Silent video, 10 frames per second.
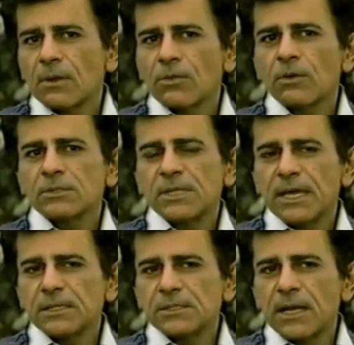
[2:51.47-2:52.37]
Those
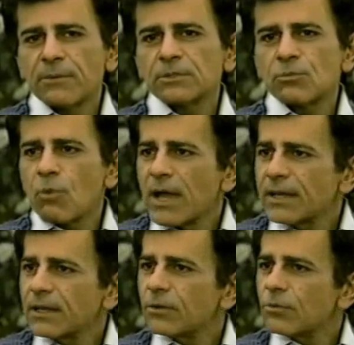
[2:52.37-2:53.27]
days that I was
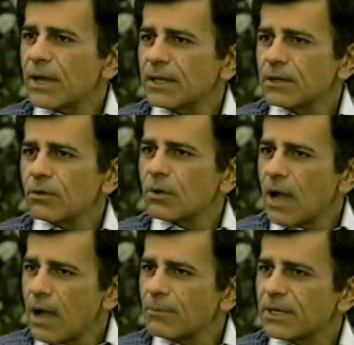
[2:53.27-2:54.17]
writing a radio
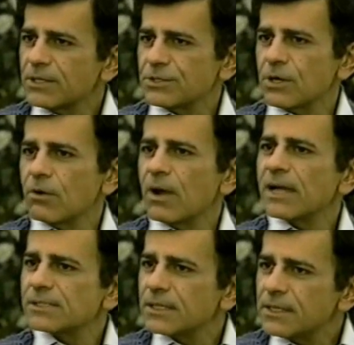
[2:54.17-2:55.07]
comedy show
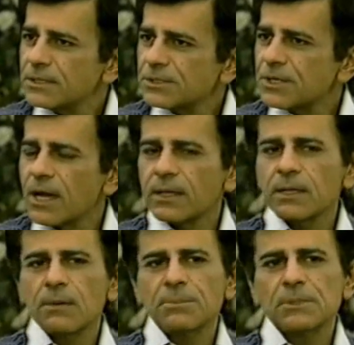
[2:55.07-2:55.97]
as a disc
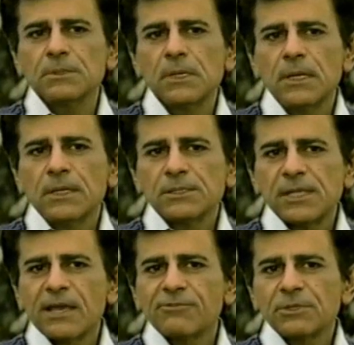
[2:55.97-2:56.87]
jockey up in
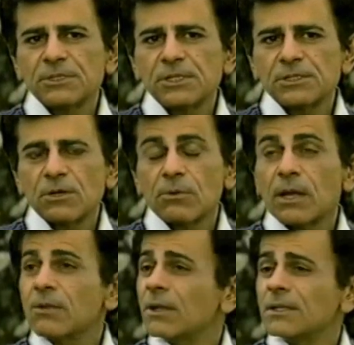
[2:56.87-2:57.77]
San Francisco, when
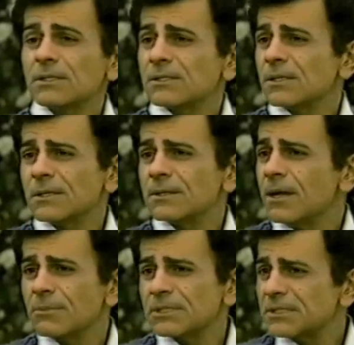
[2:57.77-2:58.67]
I thought, this is the
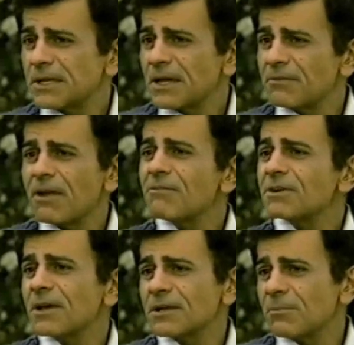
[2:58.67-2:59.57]
dumbest thing I've ever
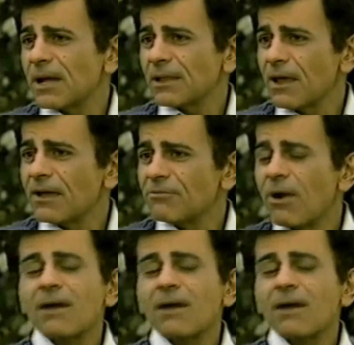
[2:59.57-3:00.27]
done in my life.